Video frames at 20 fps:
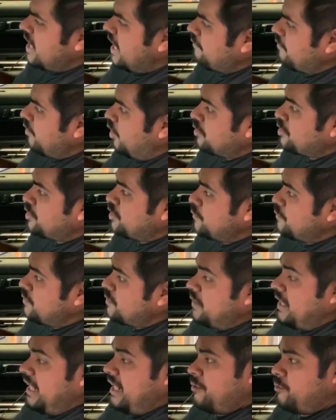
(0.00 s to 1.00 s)
have long tubes,
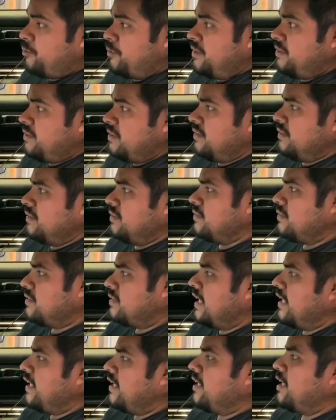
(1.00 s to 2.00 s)
but I would
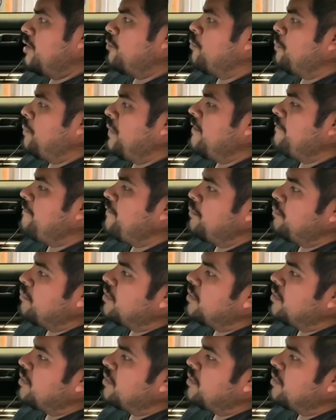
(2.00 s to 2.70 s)
say that it would benefit